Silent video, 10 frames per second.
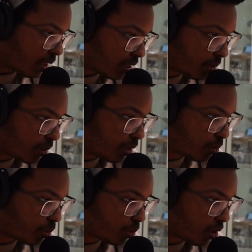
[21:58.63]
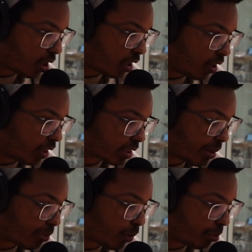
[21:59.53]
He's withdrawn all
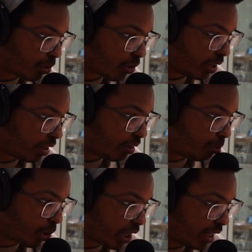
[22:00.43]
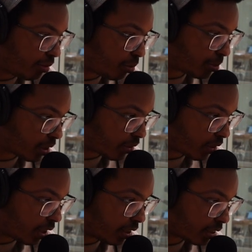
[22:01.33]
except one brigade from southern
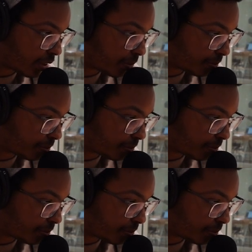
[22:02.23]
Gaza.